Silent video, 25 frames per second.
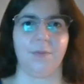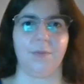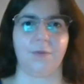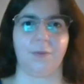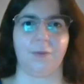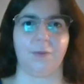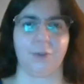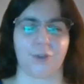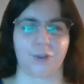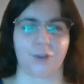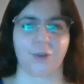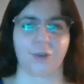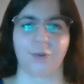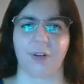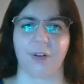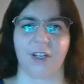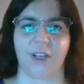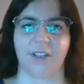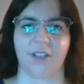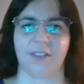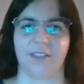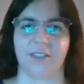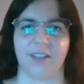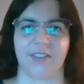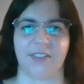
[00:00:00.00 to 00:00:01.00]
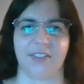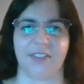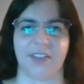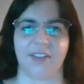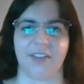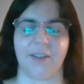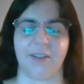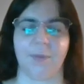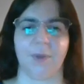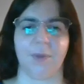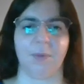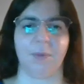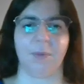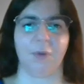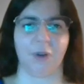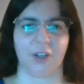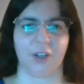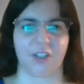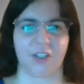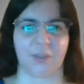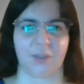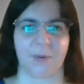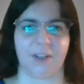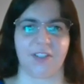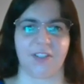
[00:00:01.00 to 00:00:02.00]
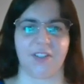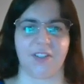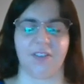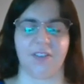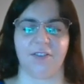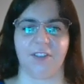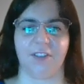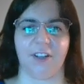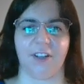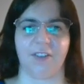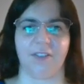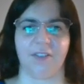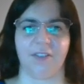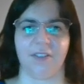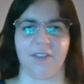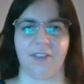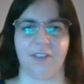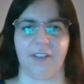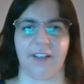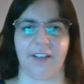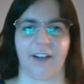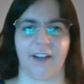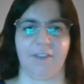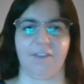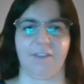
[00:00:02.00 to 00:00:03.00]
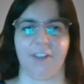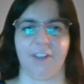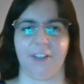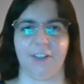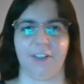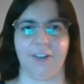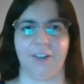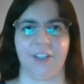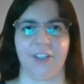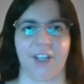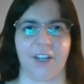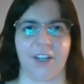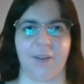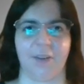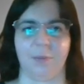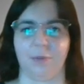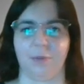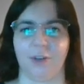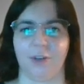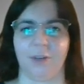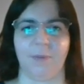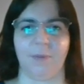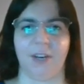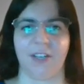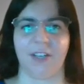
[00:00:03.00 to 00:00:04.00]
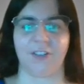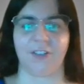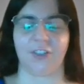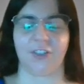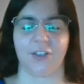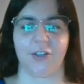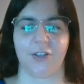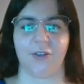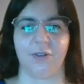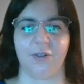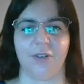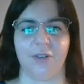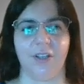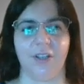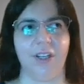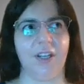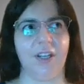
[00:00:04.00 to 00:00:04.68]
for suiting does tend to be more expensive than, like, I feel like you can get a pre-made suit